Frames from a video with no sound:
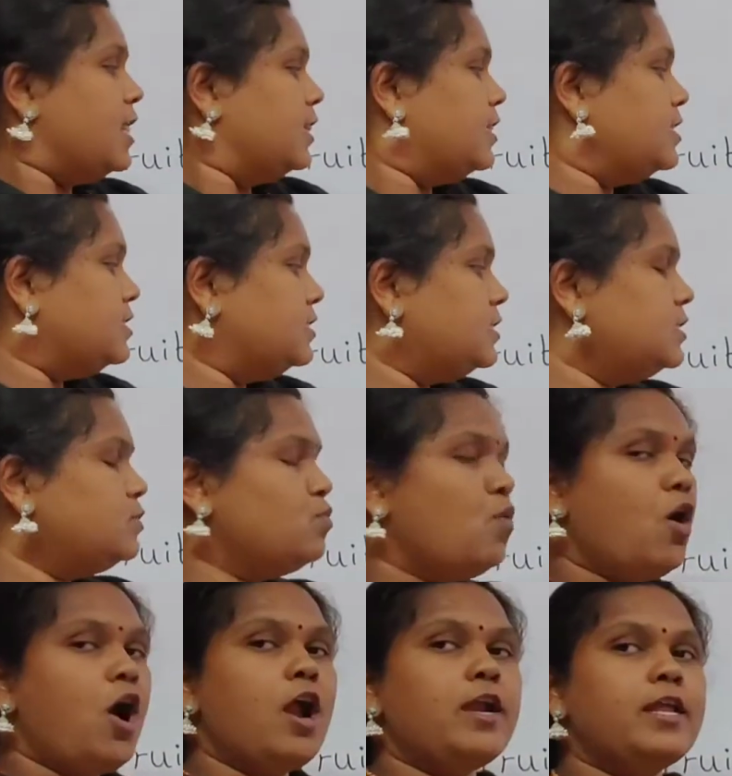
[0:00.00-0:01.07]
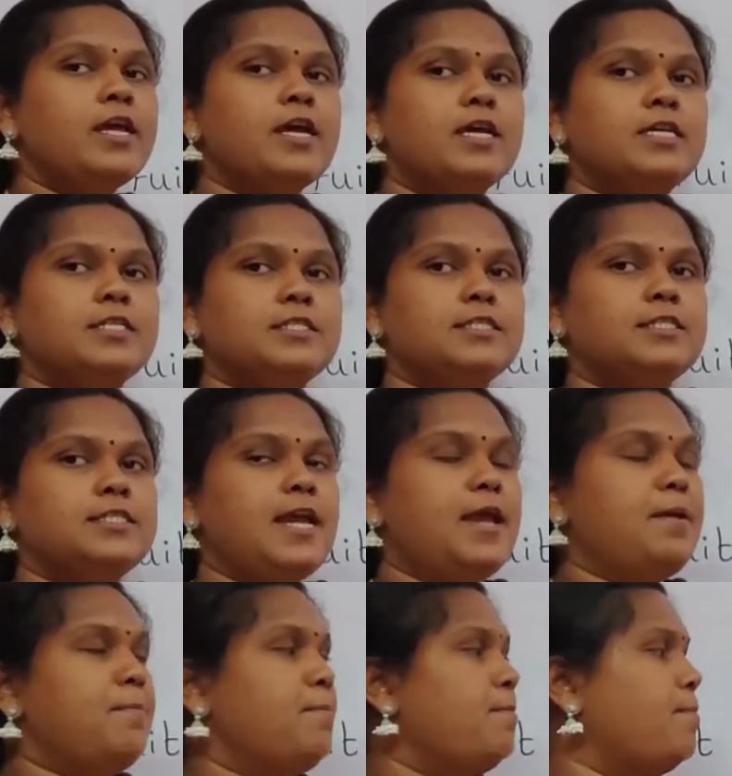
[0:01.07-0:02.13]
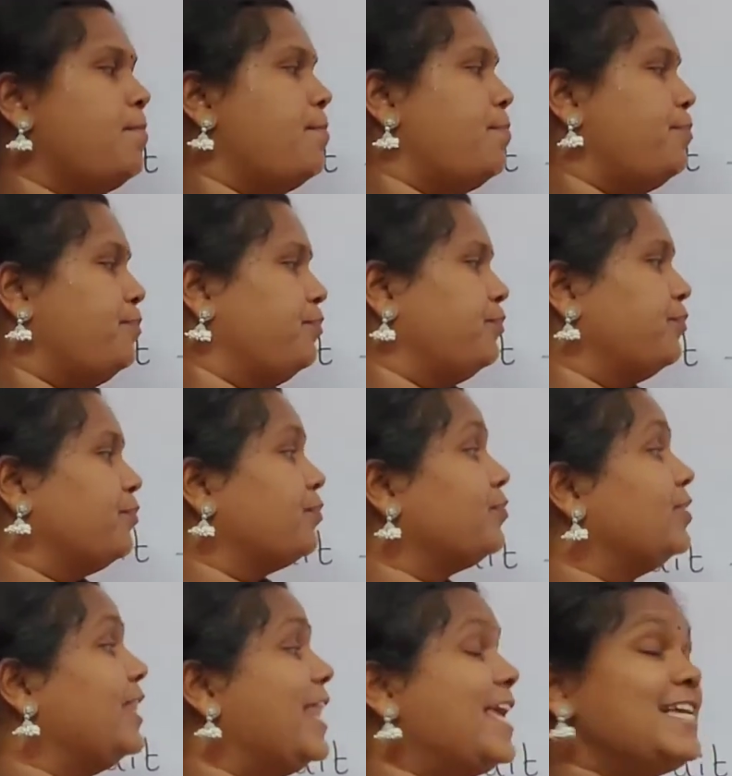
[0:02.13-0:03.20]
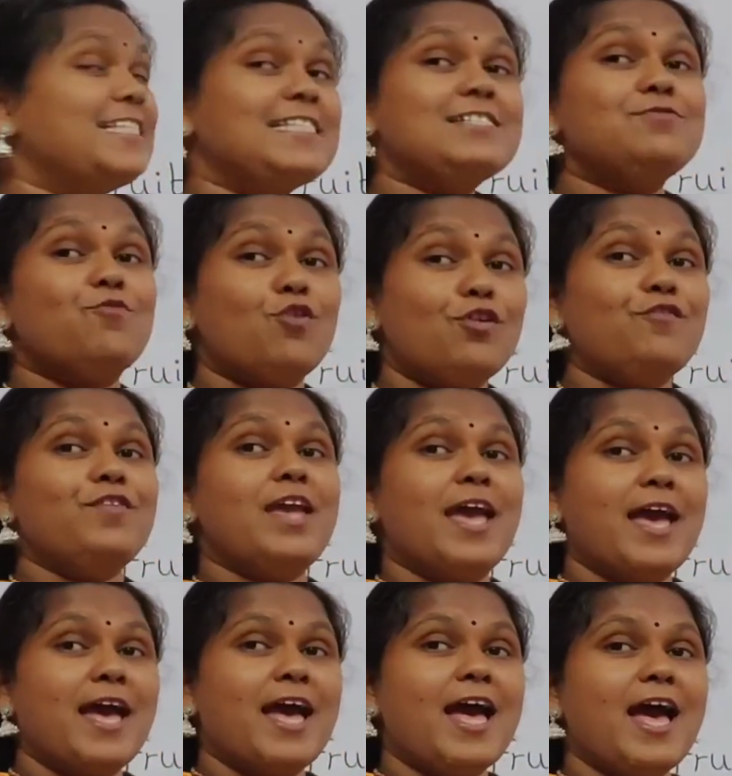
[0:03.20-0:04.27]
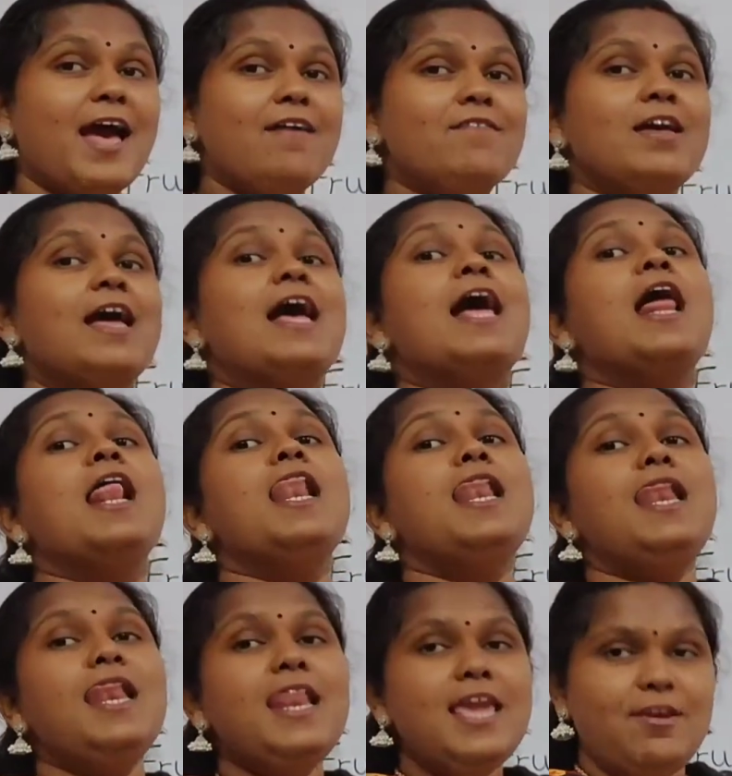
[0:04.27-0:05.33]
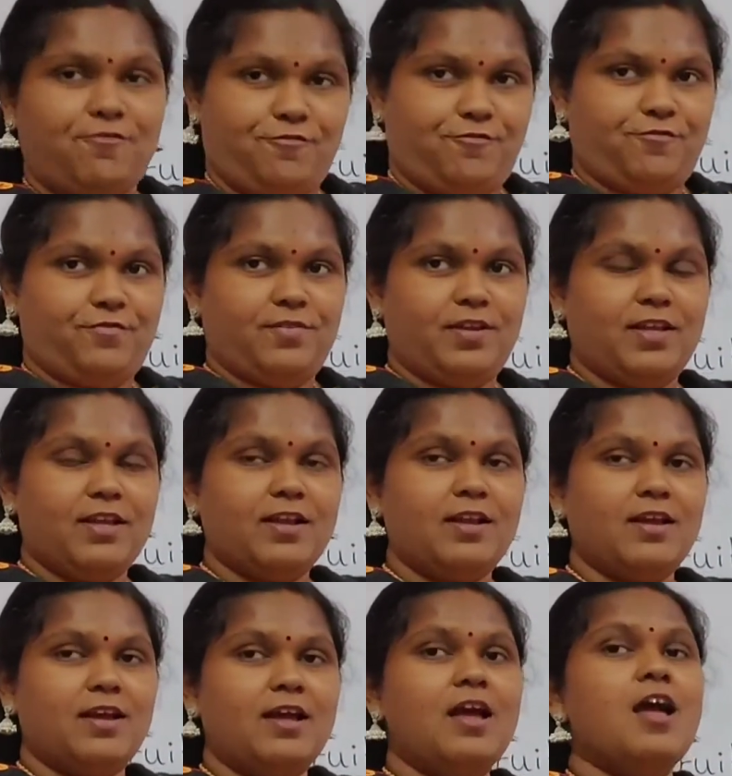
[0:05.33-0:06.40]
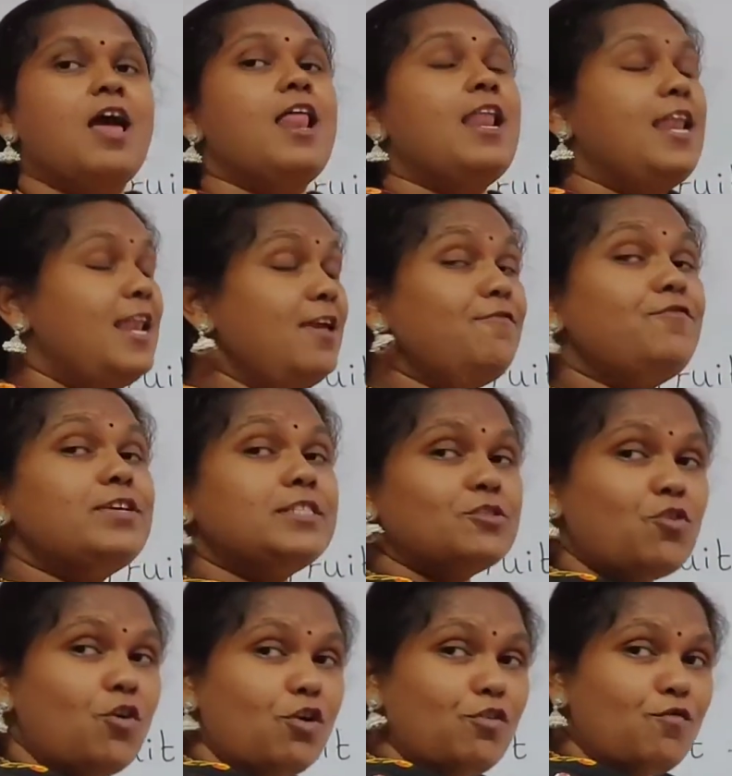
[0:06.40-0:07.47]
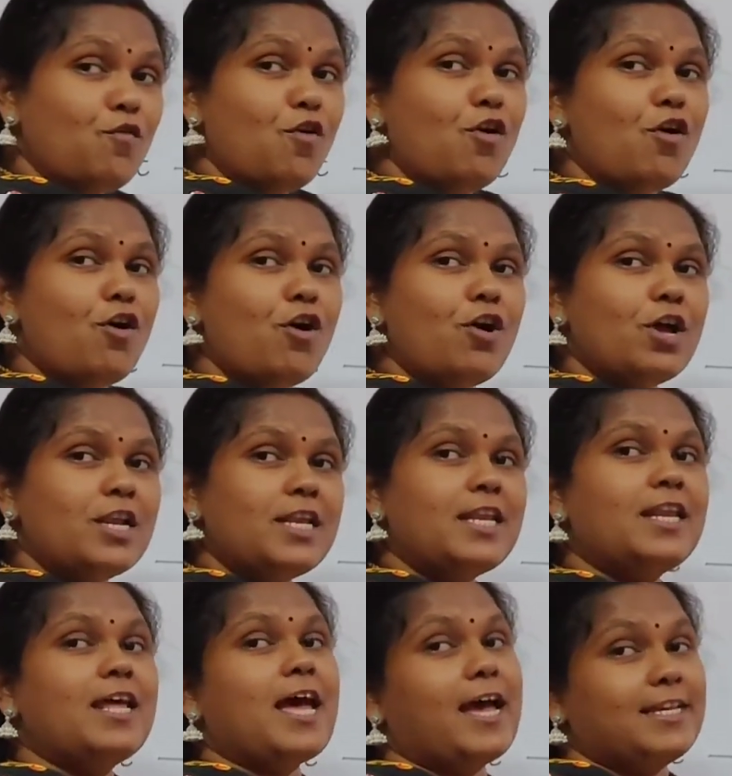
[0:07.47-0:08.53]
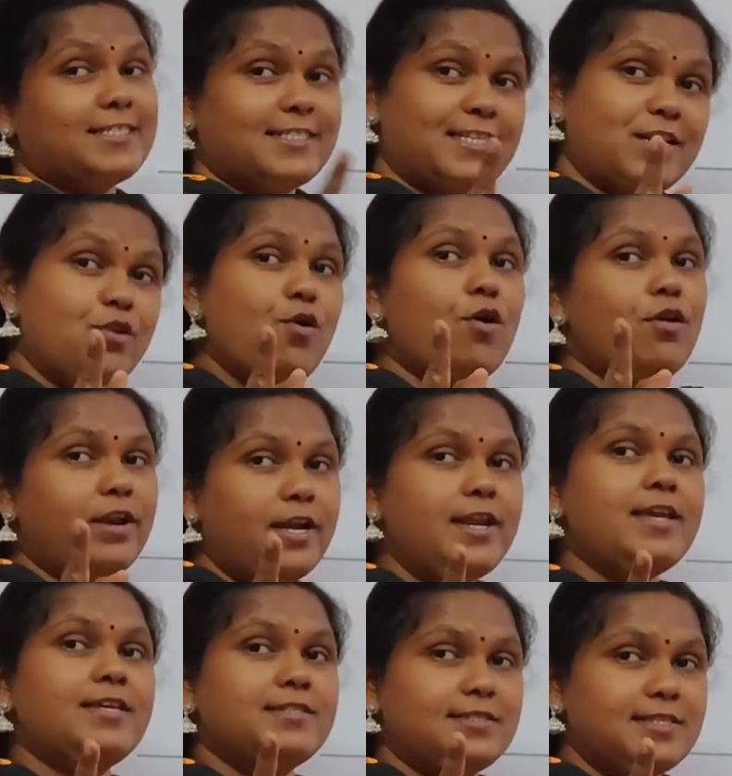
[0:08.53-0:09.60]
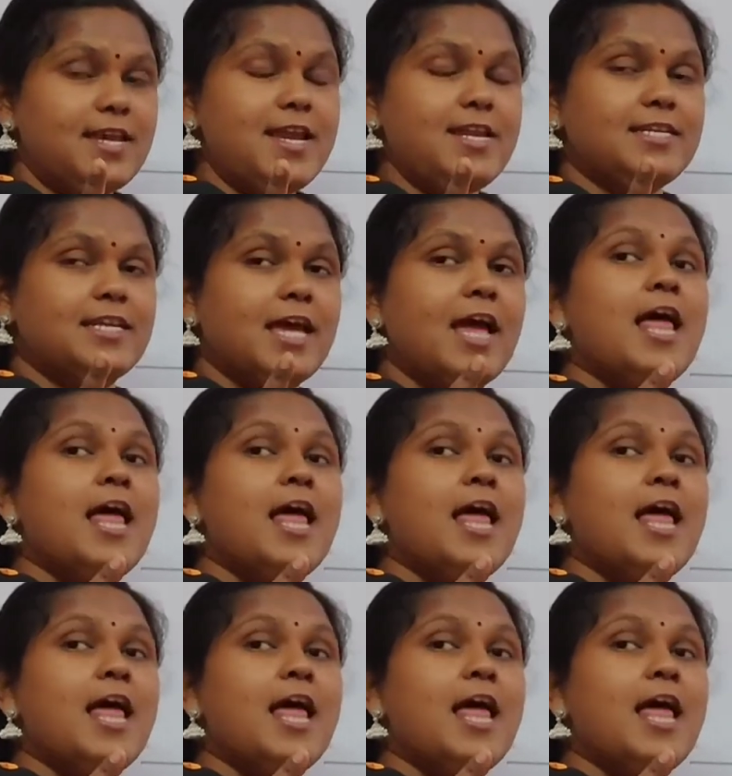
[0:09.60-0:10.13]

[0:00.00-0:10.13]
This is what? Stem. Next, what we have? Leaf. Leaf is called what? I said already, isn't?